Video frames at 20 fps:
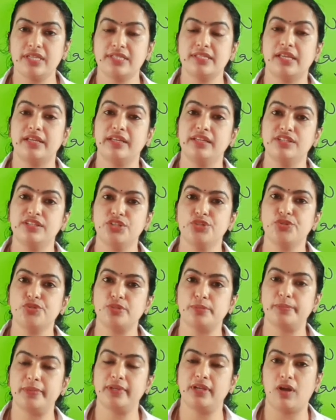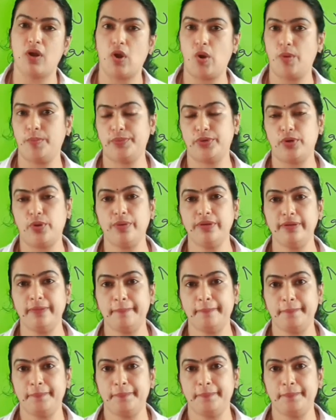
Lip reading: is an inducible operon